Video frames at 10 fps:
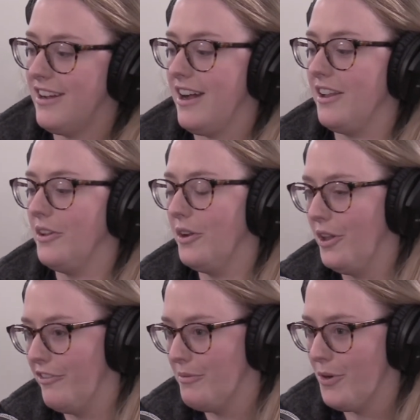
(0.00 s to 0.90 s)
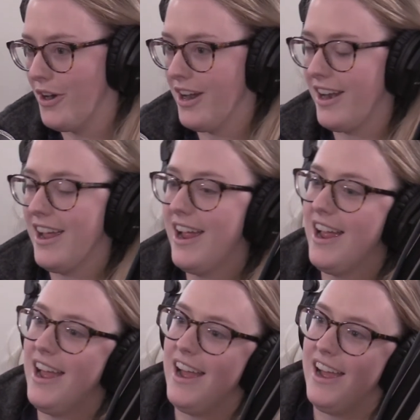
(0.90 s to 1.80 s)
got a little overboard.
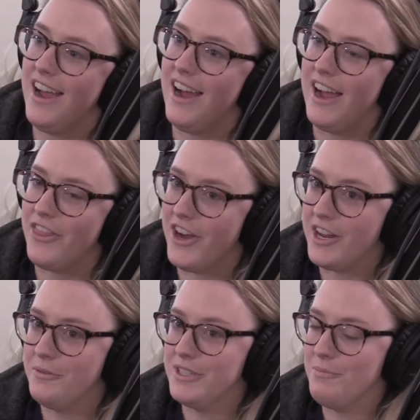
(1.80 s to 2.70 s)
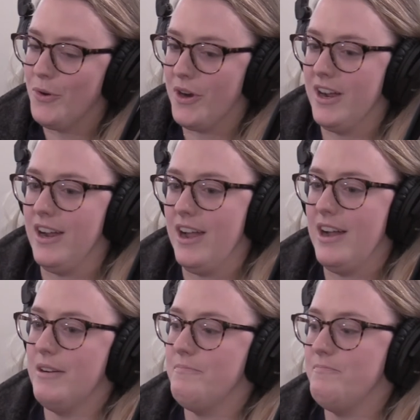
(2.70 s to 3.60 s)
I thought it was more